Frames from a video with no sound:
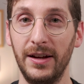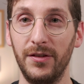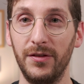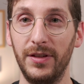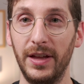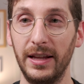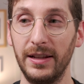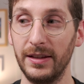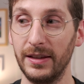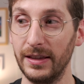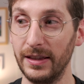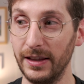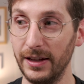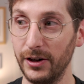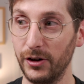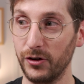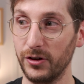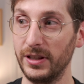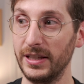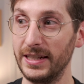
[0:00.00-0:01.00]
that
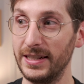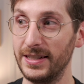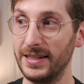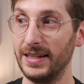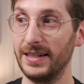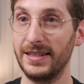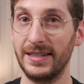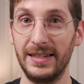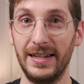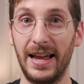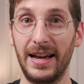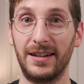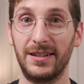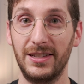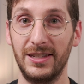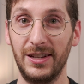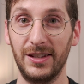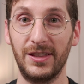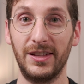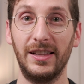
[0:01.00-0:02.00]
literally sits
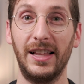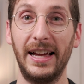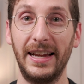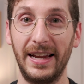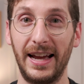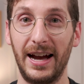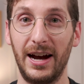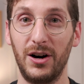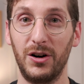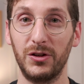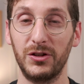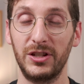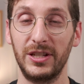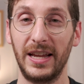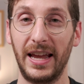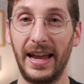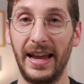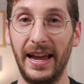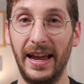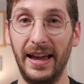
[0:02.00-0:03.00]
next to the lighthouse,
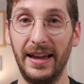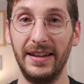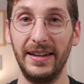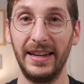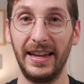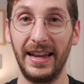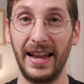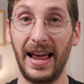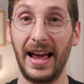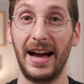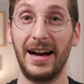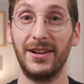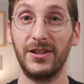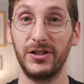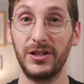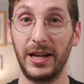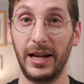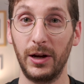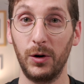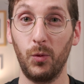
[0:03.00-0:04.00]
and it
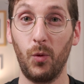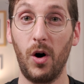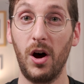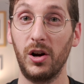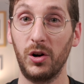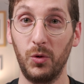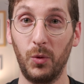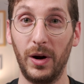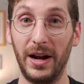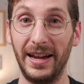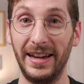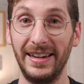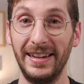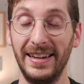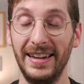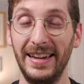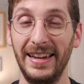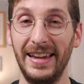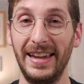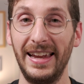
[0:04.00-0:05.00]
has a walkway.
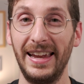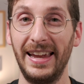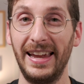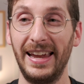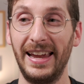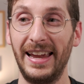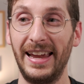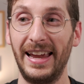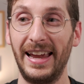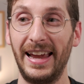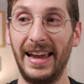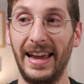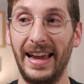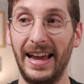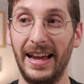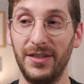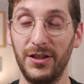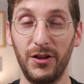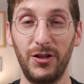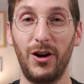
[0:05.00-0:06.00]

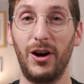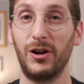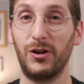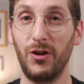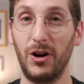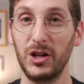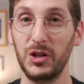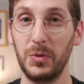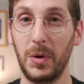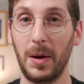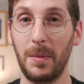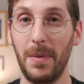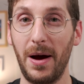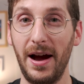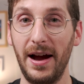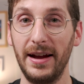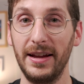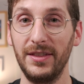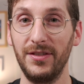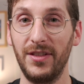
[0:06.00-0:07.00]
And the thought crossed my
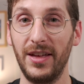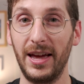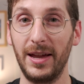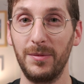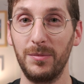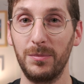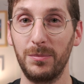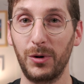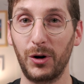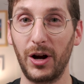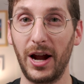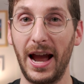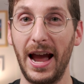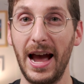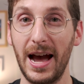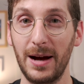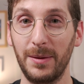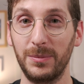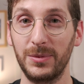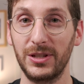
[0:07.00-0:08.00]
mind that
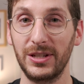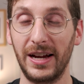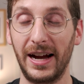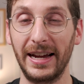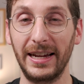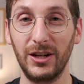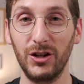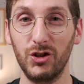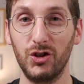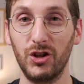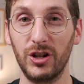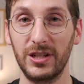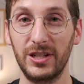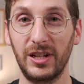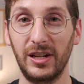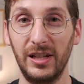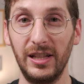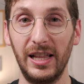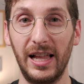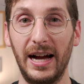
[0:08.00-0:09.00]
perhaps I could
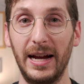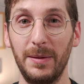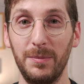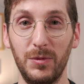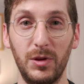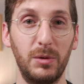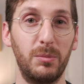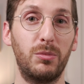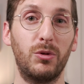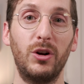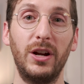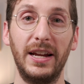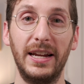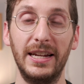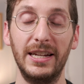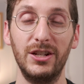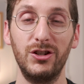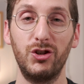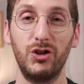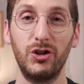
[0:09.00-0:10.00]
just climb the
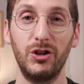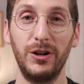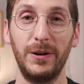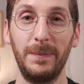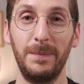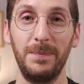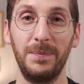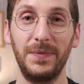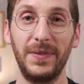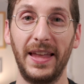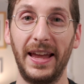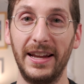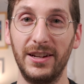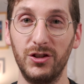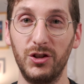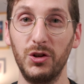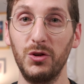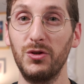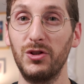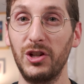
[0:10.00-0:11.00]
bridge
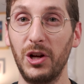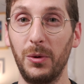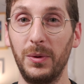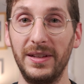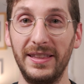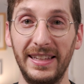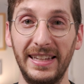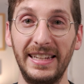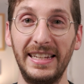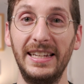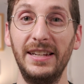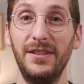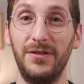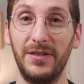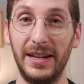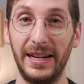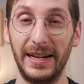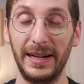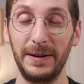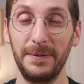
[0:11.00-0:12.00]
and do so in the
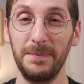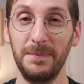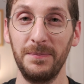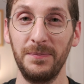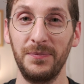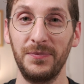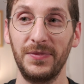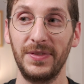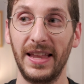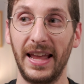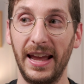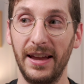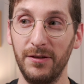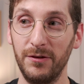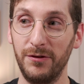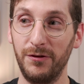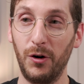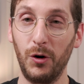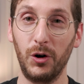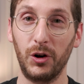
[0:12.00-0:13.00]
evening and
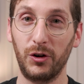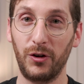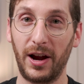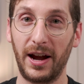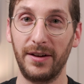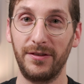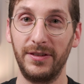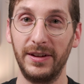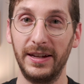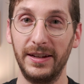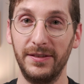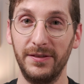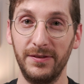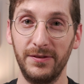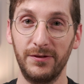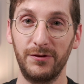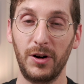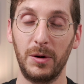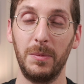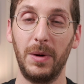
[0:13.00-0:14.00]
photograph it
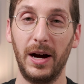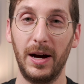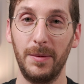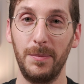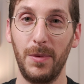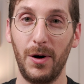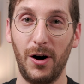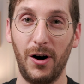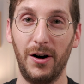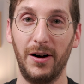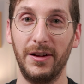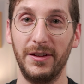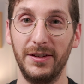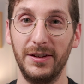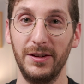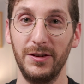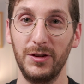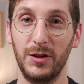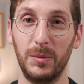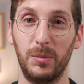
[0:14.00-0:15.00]
from up
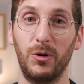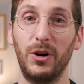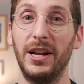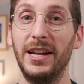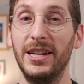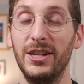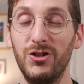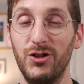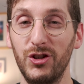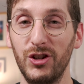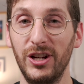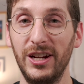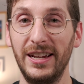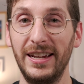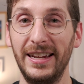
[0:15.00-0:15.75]
on the bridge.